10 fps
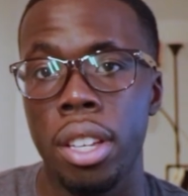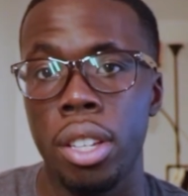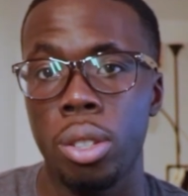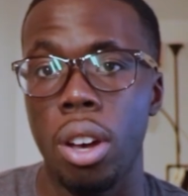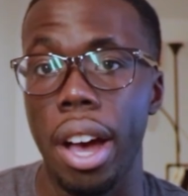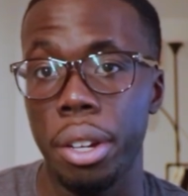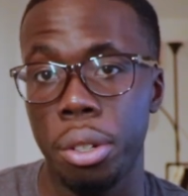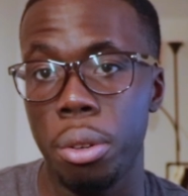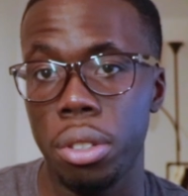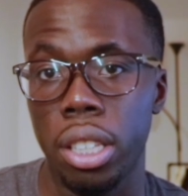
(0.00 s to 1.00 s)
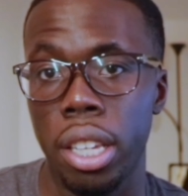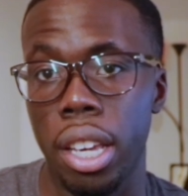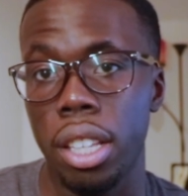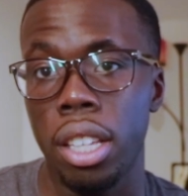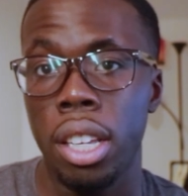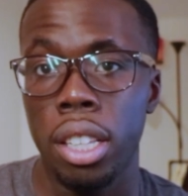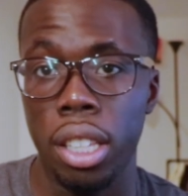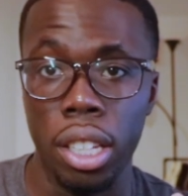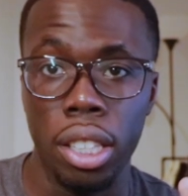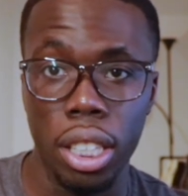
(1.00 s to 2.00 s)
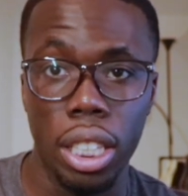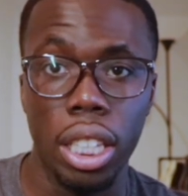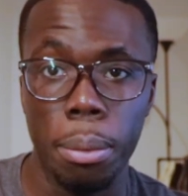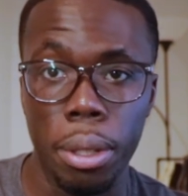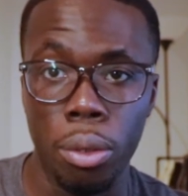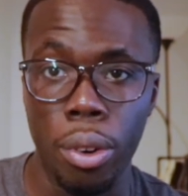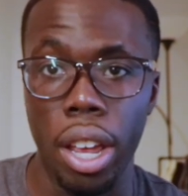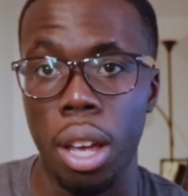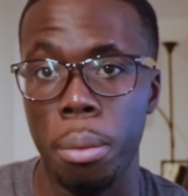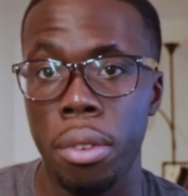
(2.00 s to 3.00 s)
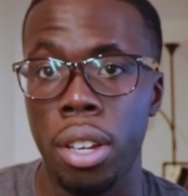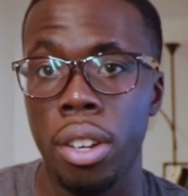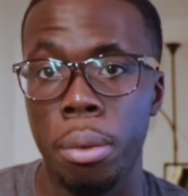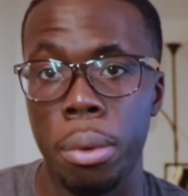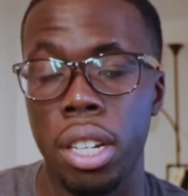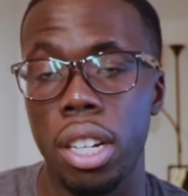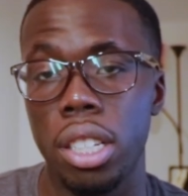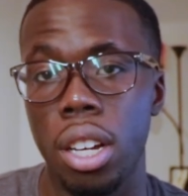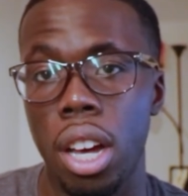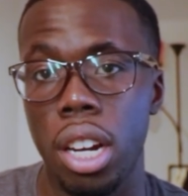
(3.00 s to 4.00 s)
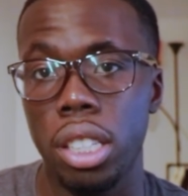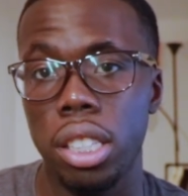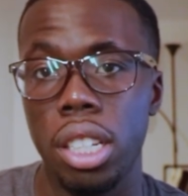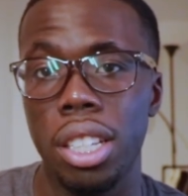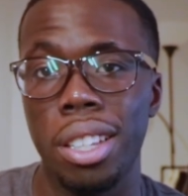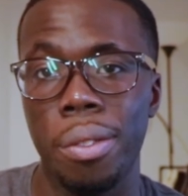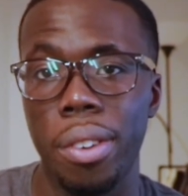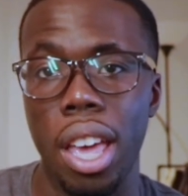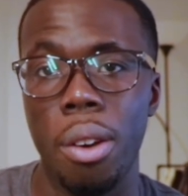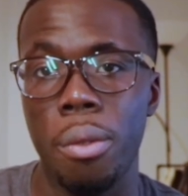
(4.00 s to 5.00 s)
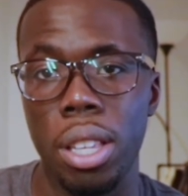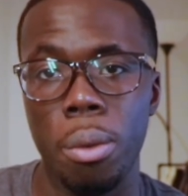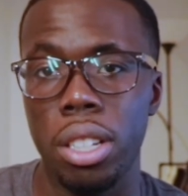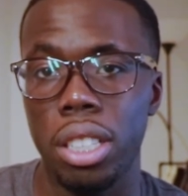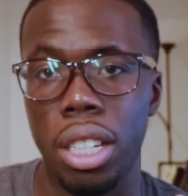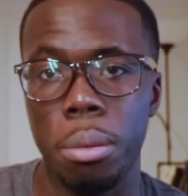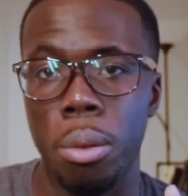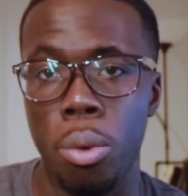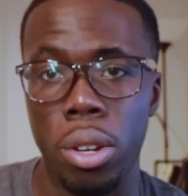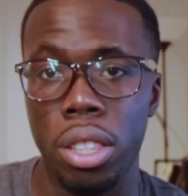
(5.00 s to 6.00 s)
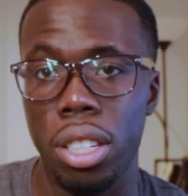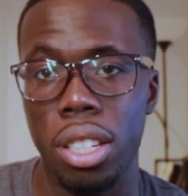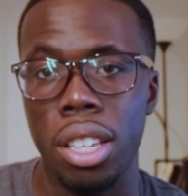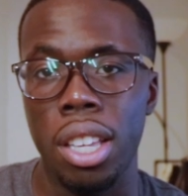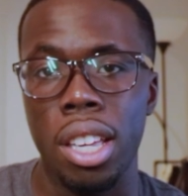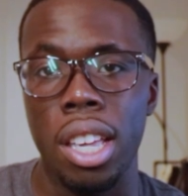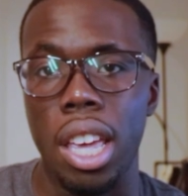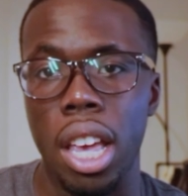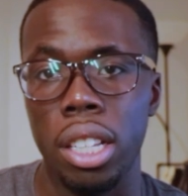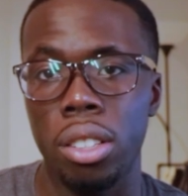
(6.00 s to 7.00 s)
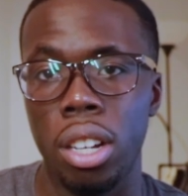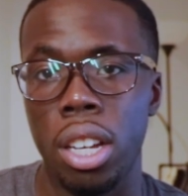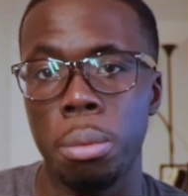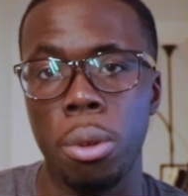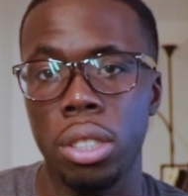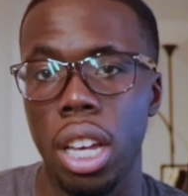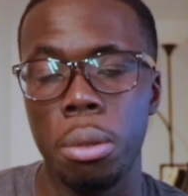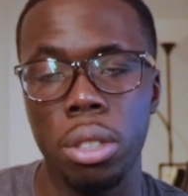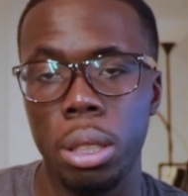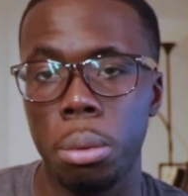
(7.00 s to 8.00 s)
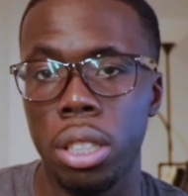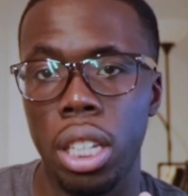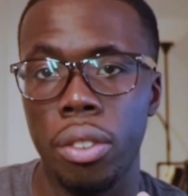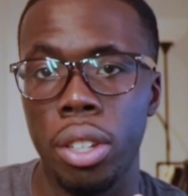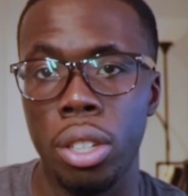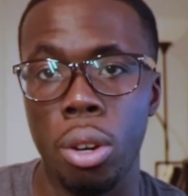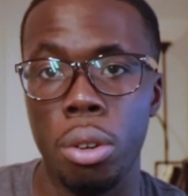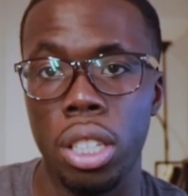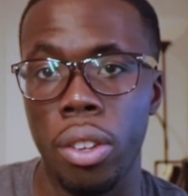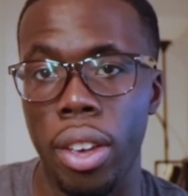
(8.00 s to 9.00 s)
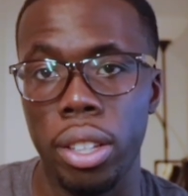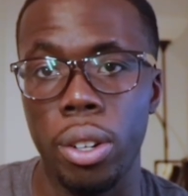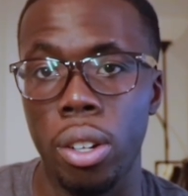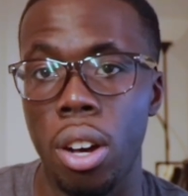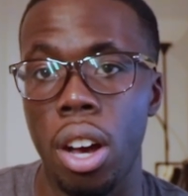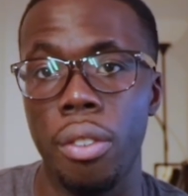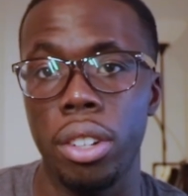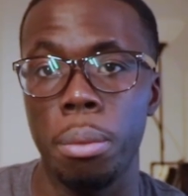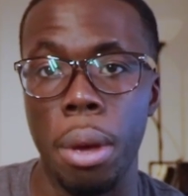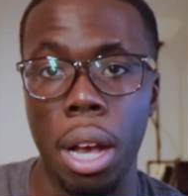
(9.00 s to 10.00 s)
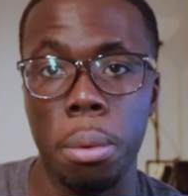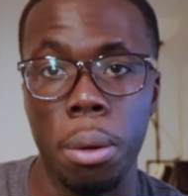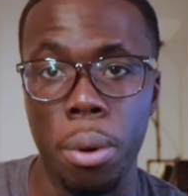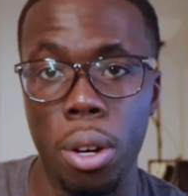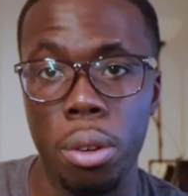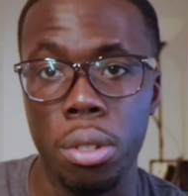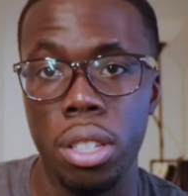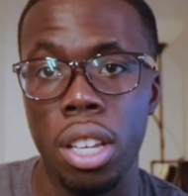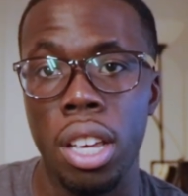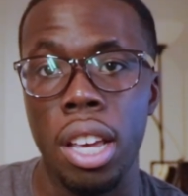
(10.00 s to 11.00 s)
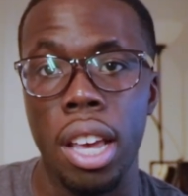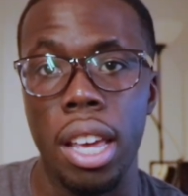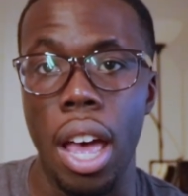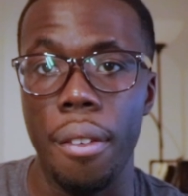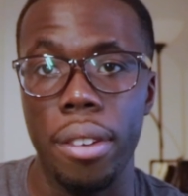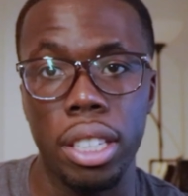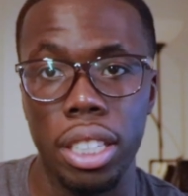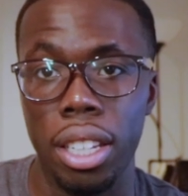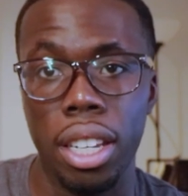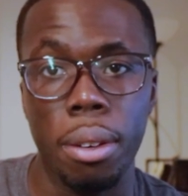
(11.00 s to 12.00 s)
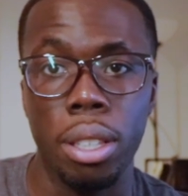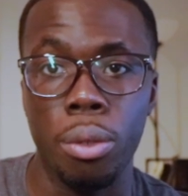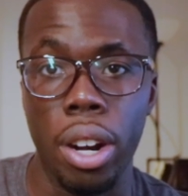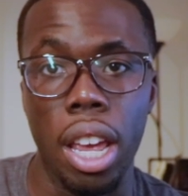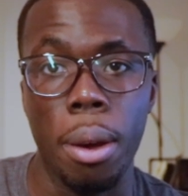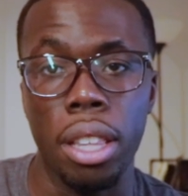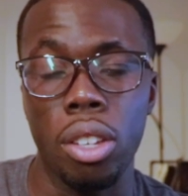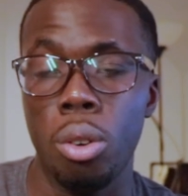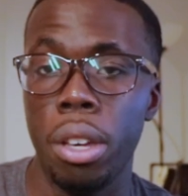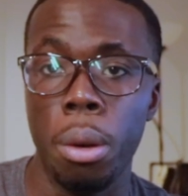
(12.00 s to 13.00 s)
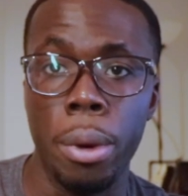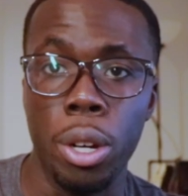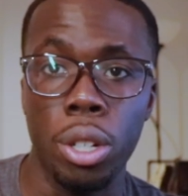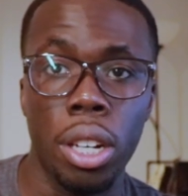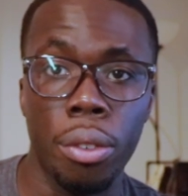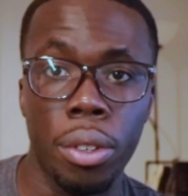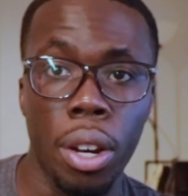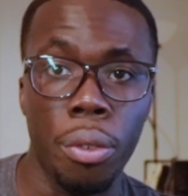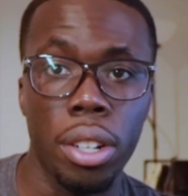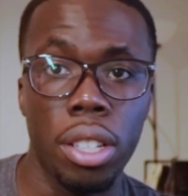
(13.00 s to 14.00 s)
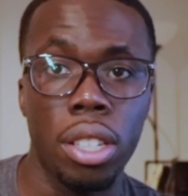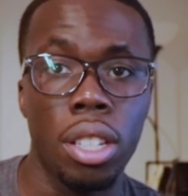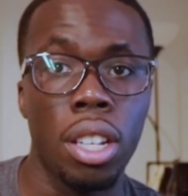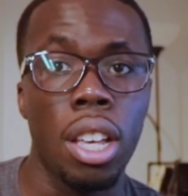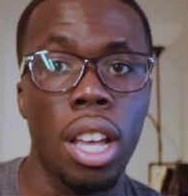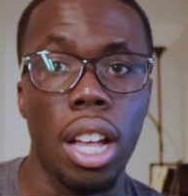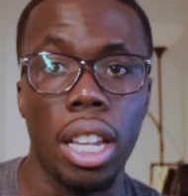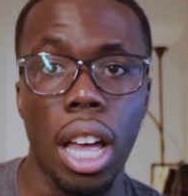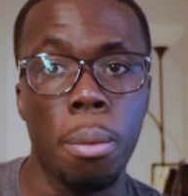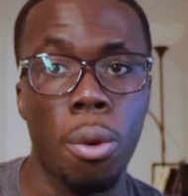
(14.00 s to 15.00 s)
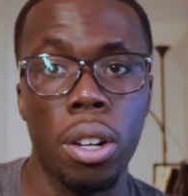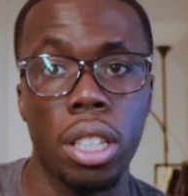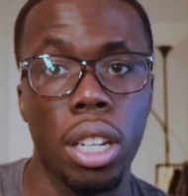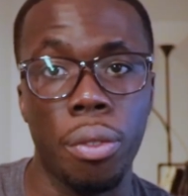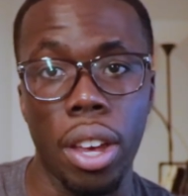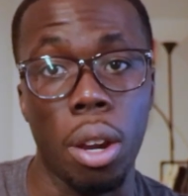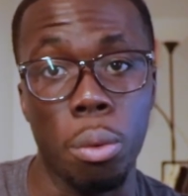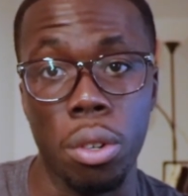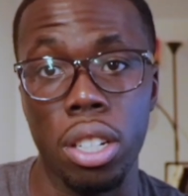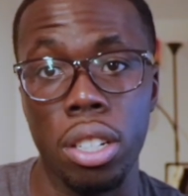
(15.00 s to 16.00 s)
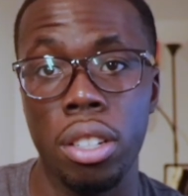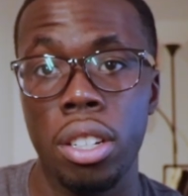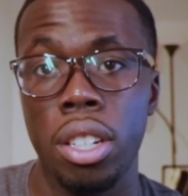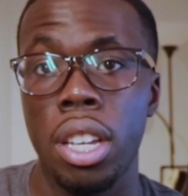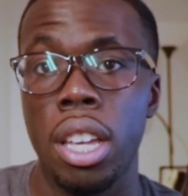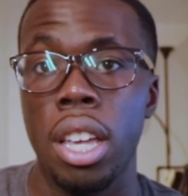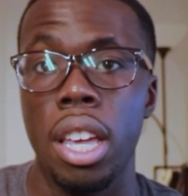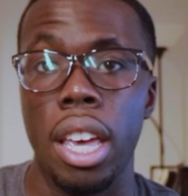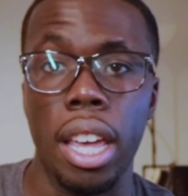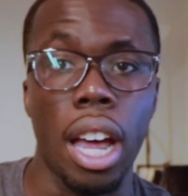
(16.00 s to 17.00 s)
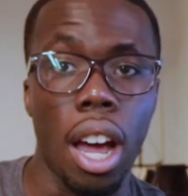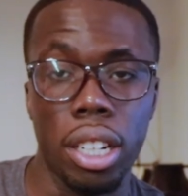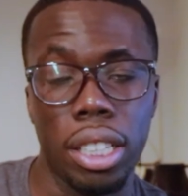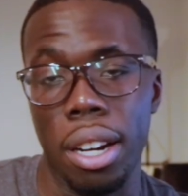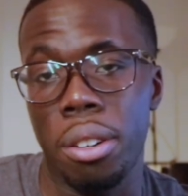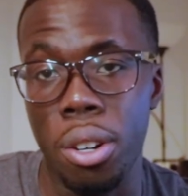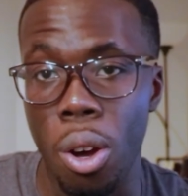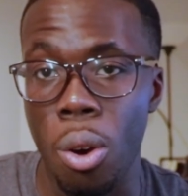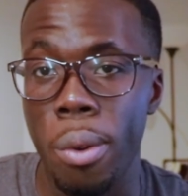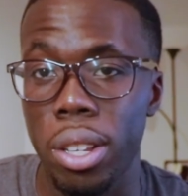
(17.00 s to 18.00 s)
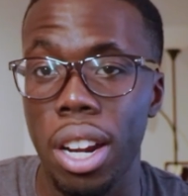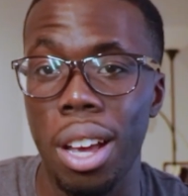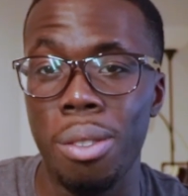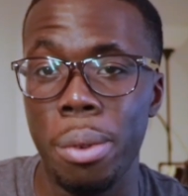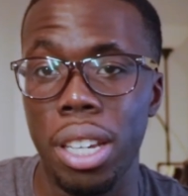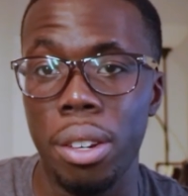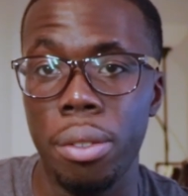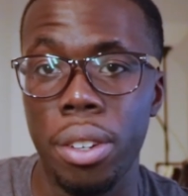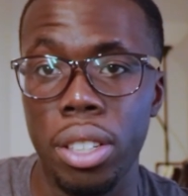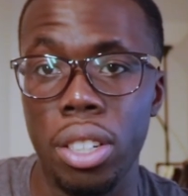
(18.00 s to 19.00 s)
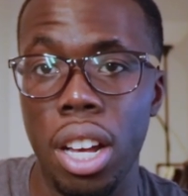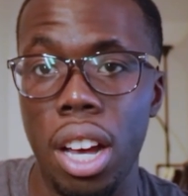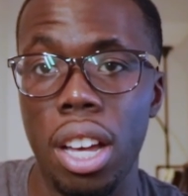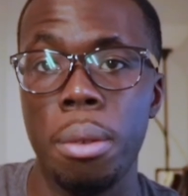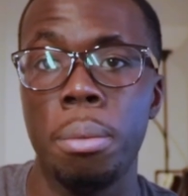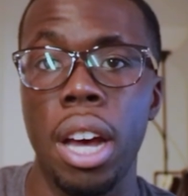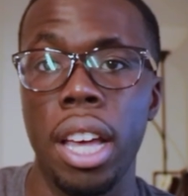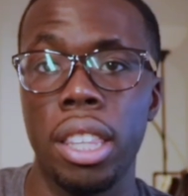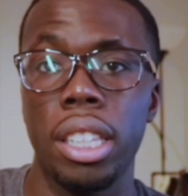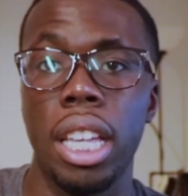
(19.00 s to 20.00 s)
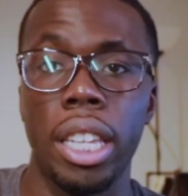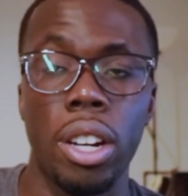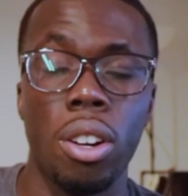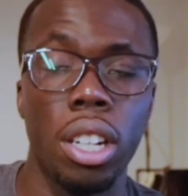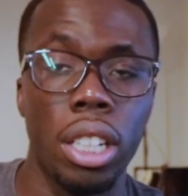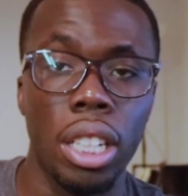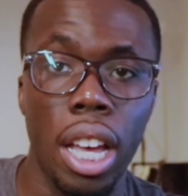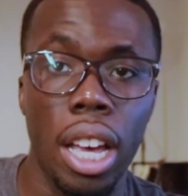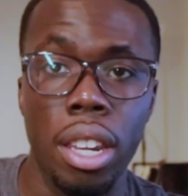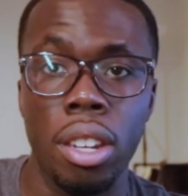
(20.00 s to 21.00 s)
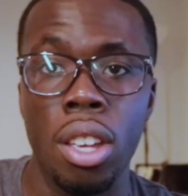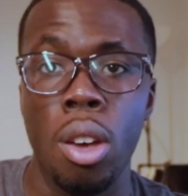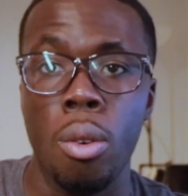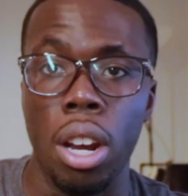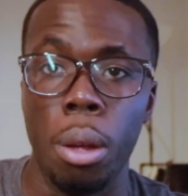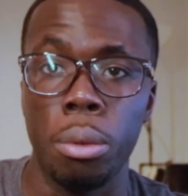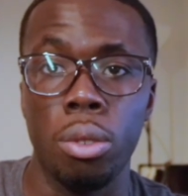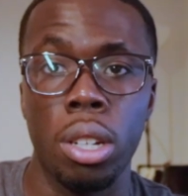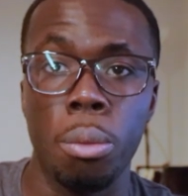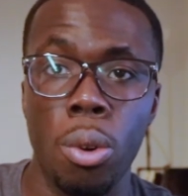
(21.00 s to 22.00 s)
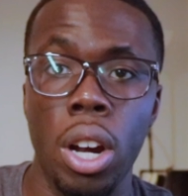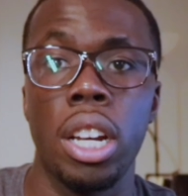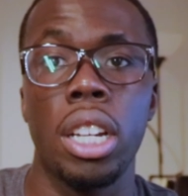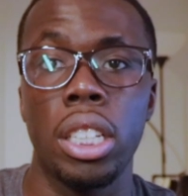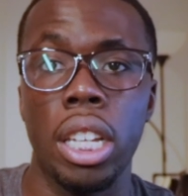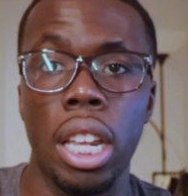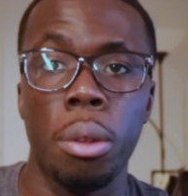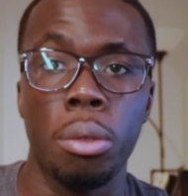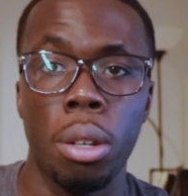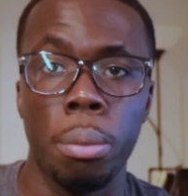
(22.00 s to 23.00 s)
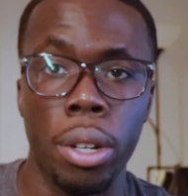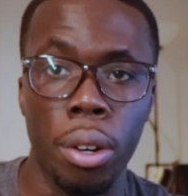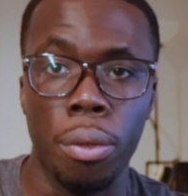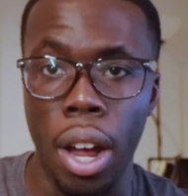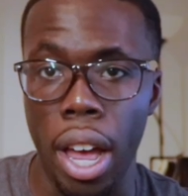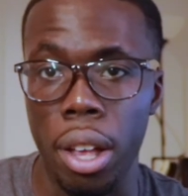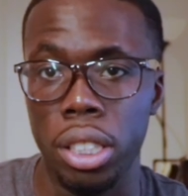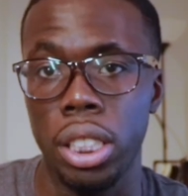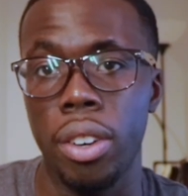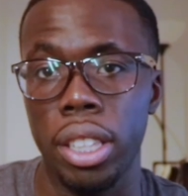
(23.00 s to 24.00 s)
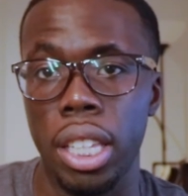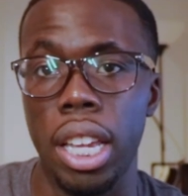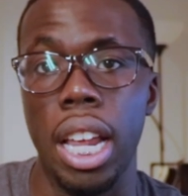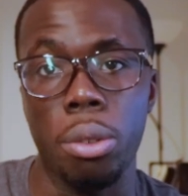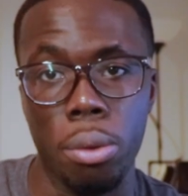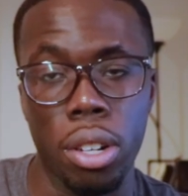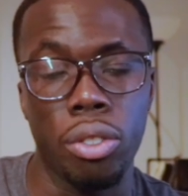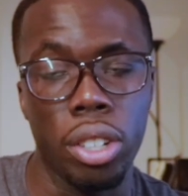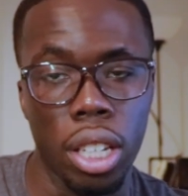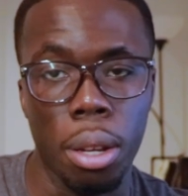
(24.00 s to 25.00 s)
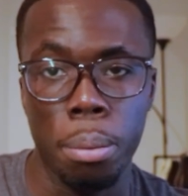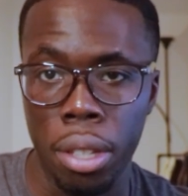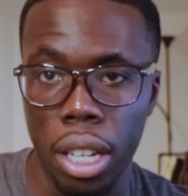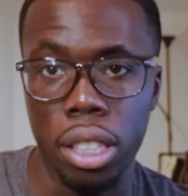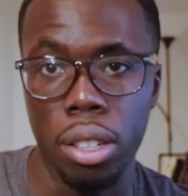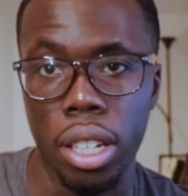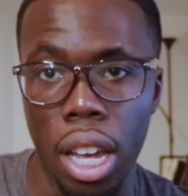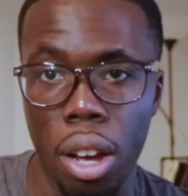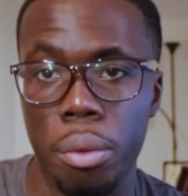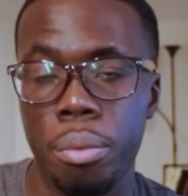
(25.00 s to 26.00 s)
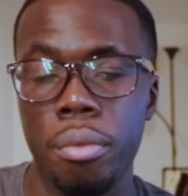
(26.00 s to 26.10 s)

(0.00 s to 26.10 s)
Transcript: So I chose to get the 16 gigabytes of RAM because honestly, the fan really wasn't going to be worth it. Is because most times most people didn't even notice the fan turning on for the MacBook Pros, and having 16 gigabytes of RAM I think will make a major difference, a lot more than the fan would. And honestly, I don't know whether or not it will make a difference or not, but I think that later on down the line, when I'm doing more editing and I'm doing bigger files and stuff like that, that's where it's really going to take into account.